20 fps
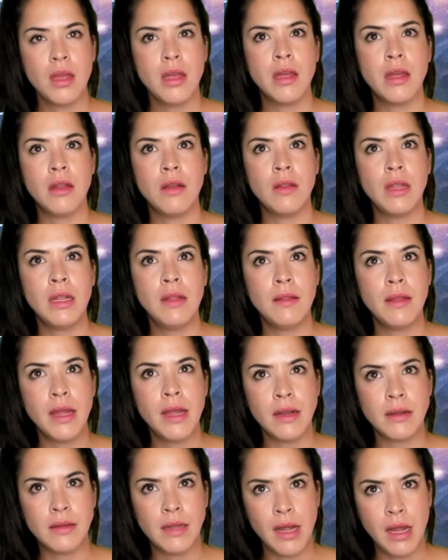And in
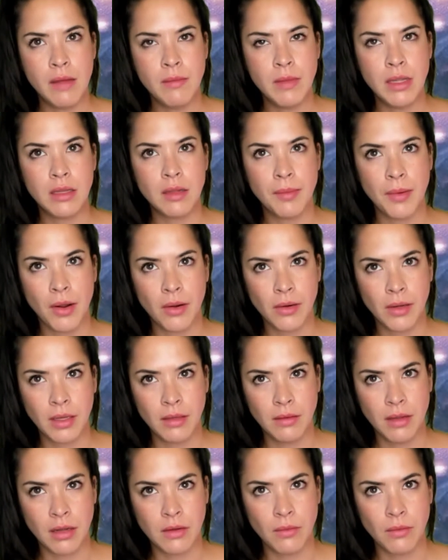that time in the
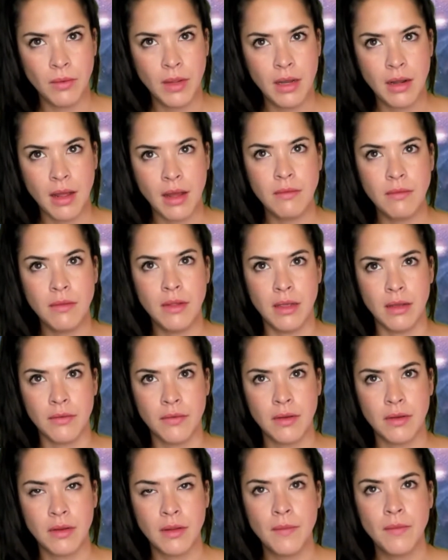parking lot, when I
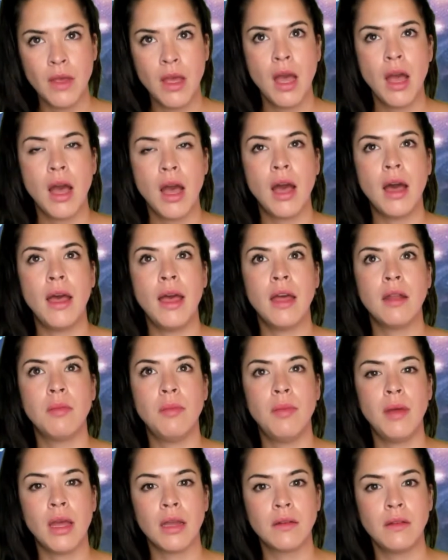left, I had
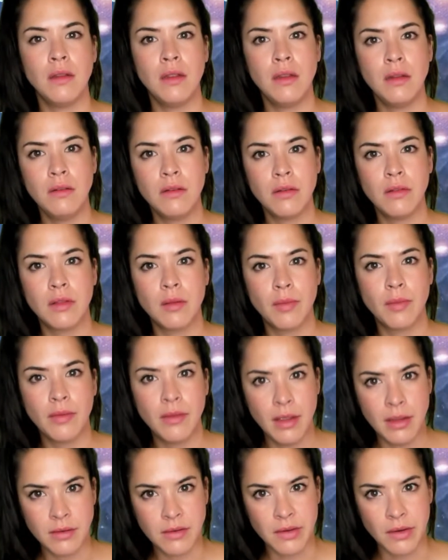backed into the
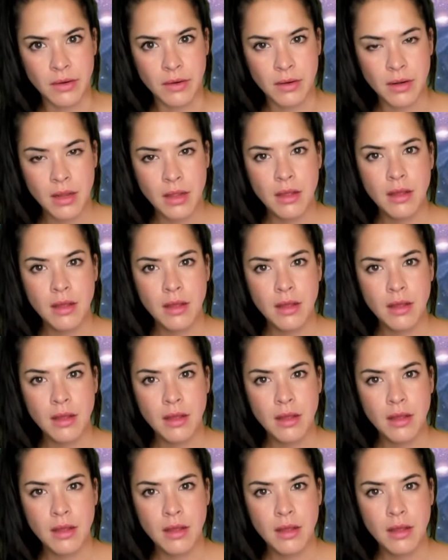planter.